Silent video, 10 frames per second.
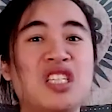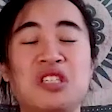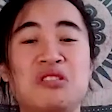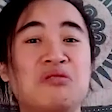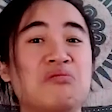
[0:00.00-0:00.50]

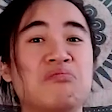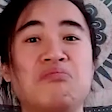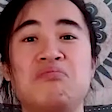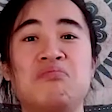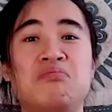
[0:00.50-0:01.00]
to,
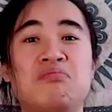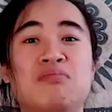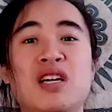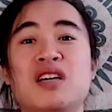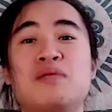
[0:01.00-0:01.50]

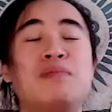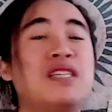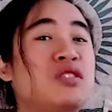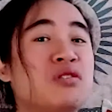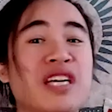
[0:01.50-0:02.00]

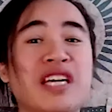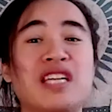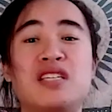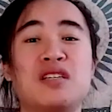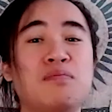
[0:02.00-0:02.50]

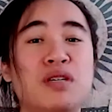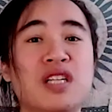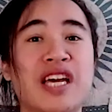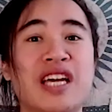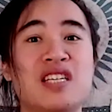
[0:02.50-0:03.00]
mistreated,
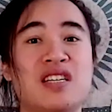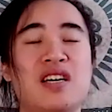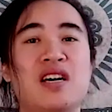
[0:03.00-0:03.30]
bullied.